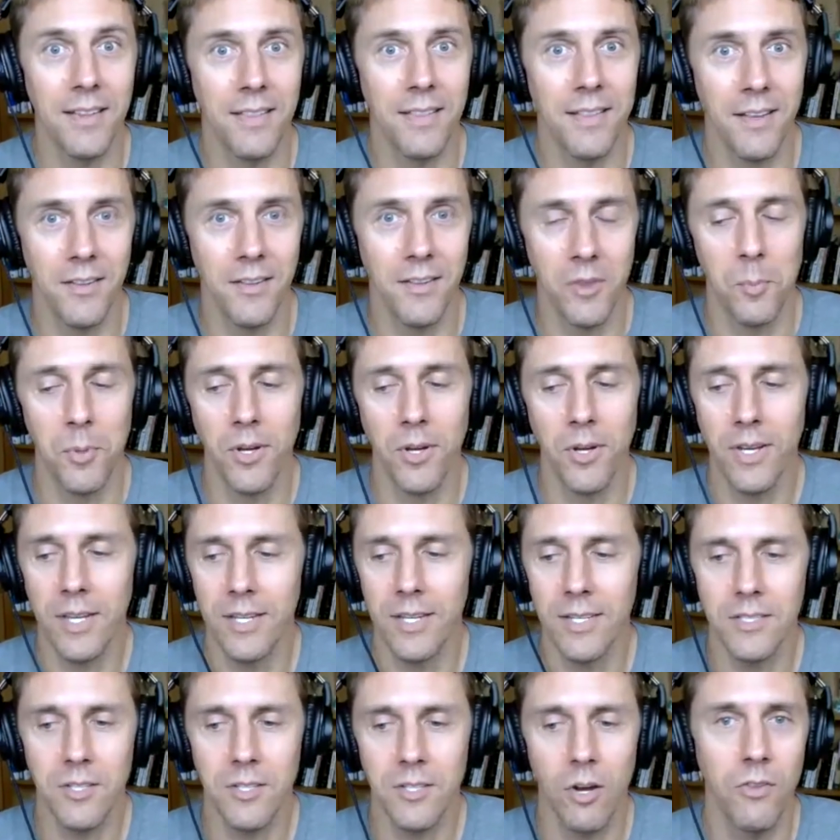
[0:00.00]
the book
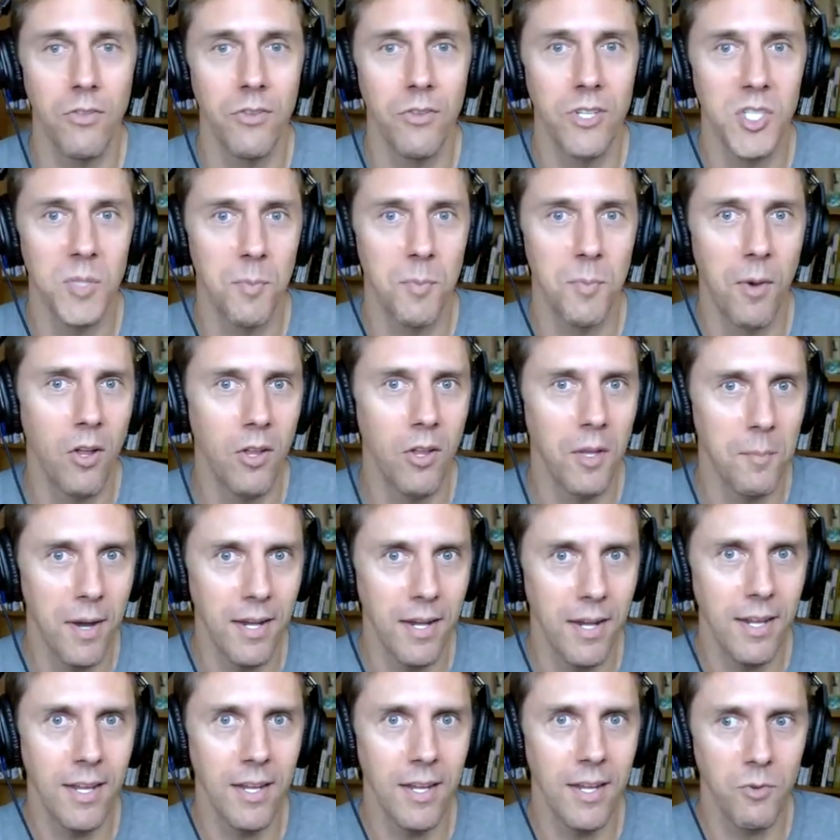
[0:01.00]
is called The Small and
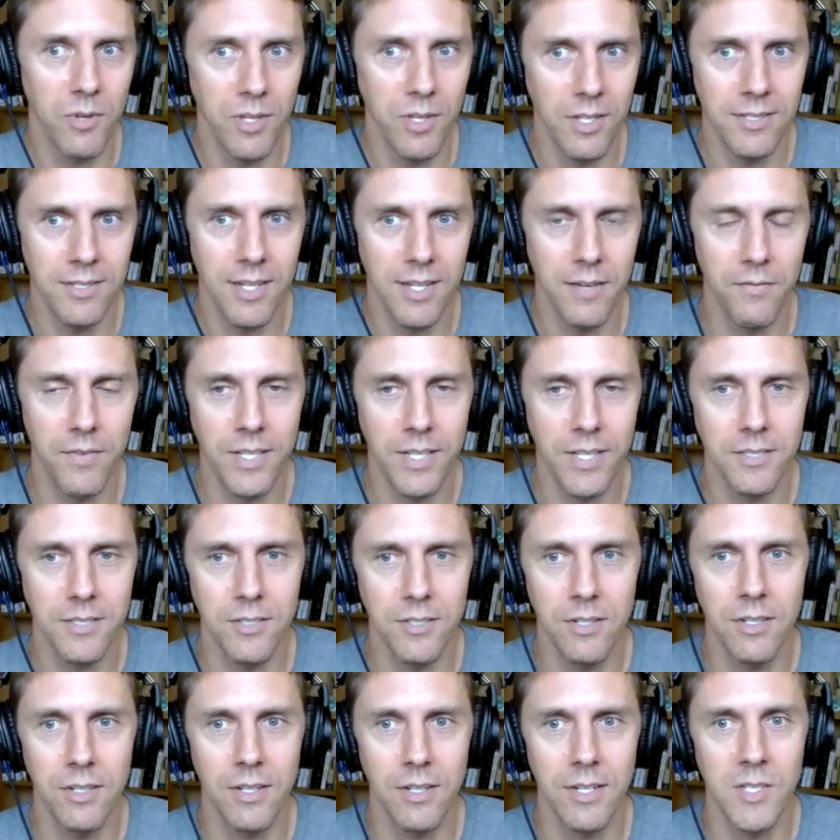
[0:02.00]
Mighty Real Estate
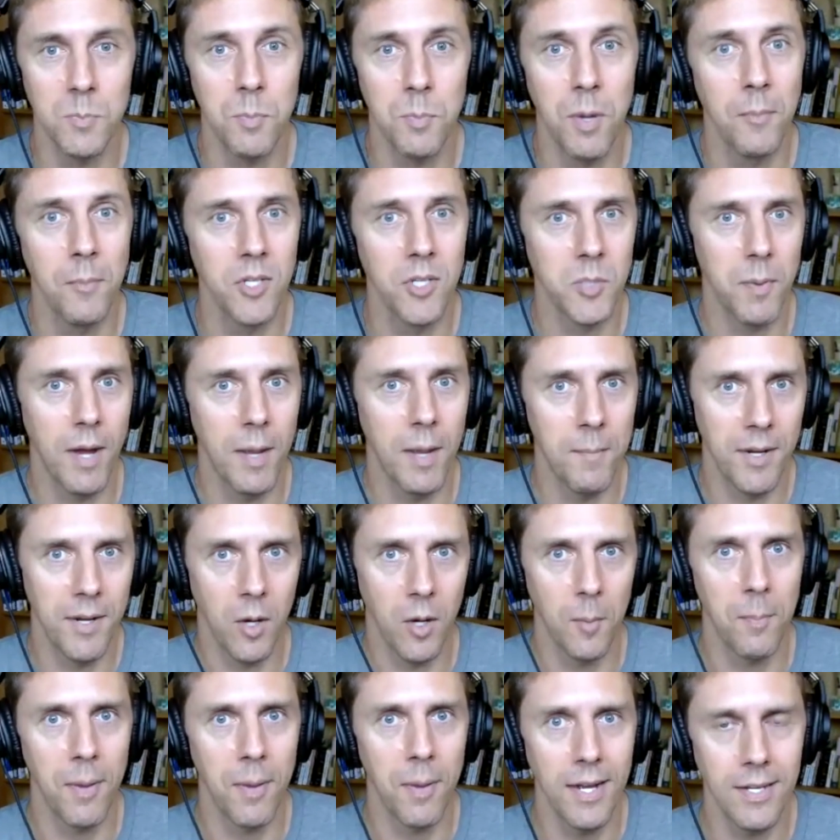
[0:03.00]
Investor. It's published by
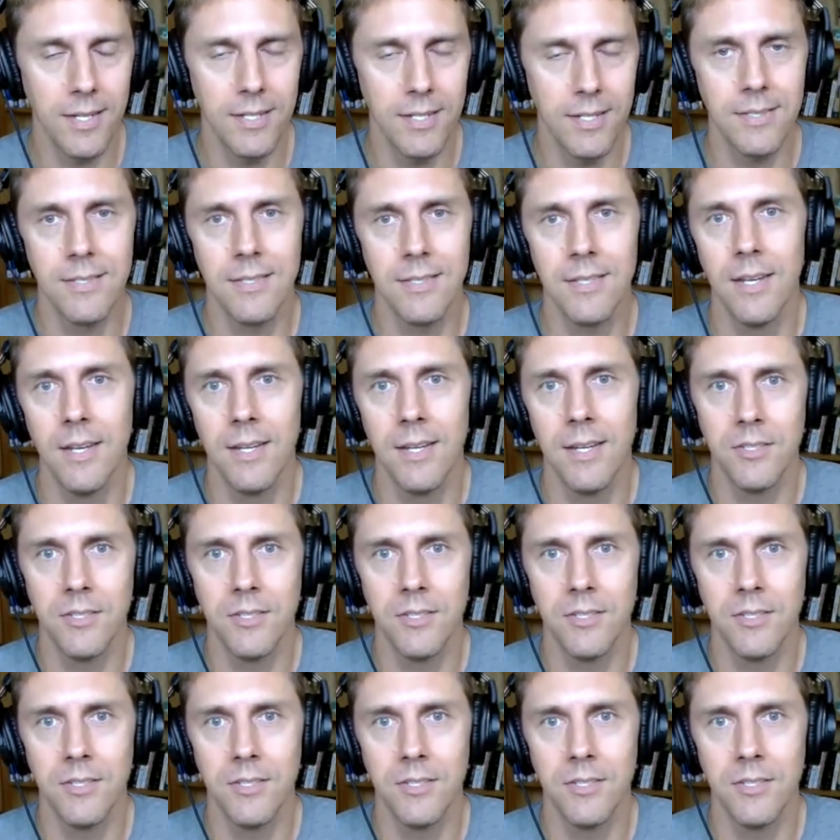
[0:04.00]
Bigger Pockets.